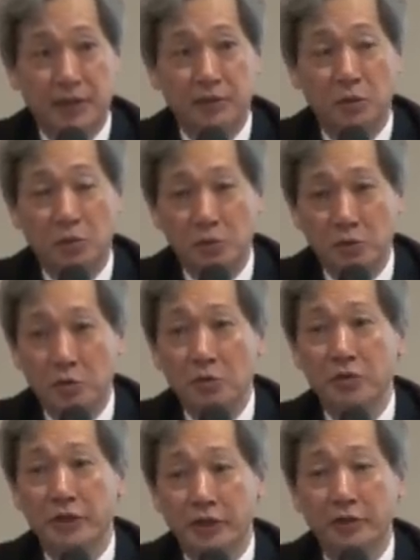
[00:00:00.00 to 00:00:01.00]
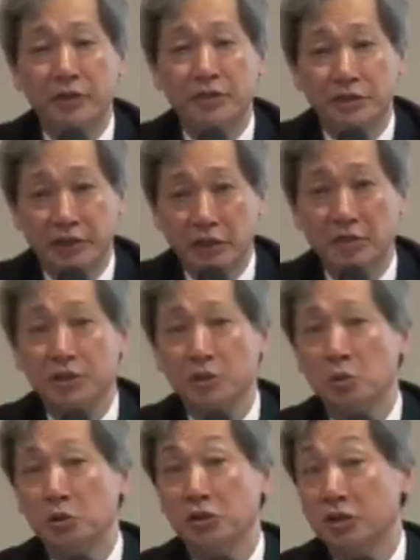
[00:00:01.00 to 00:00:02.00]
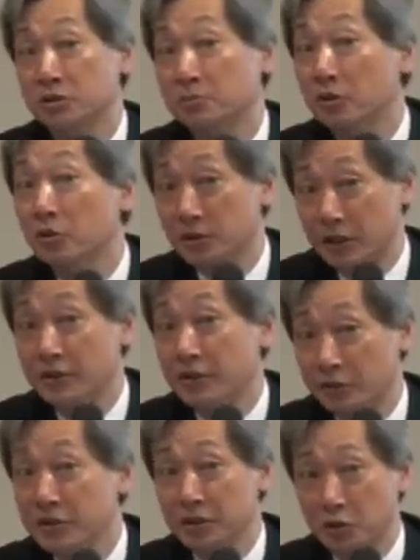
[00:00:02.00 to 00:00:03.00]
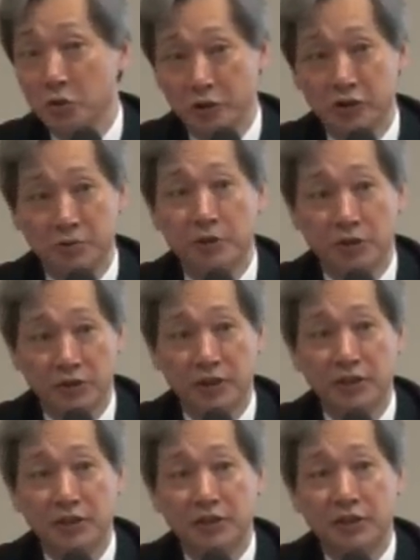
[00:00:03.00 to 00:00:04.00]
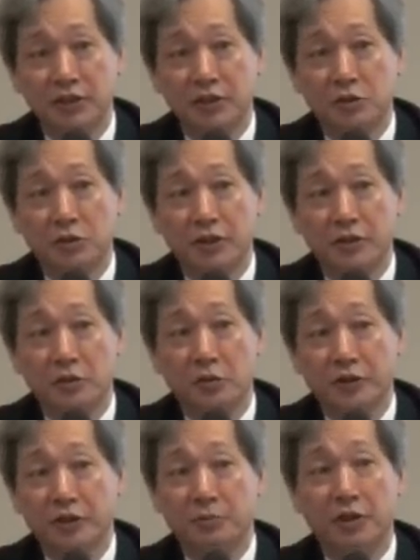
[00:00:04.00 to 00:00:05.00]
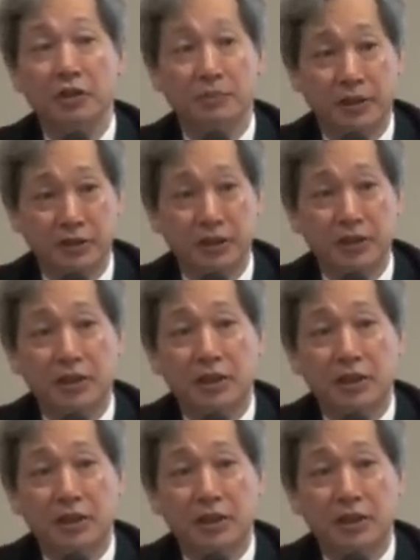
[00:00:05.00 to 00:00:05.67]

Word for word: And although there is still a socialist bloc, and there is a socialist bloc in, in the Korean parliament,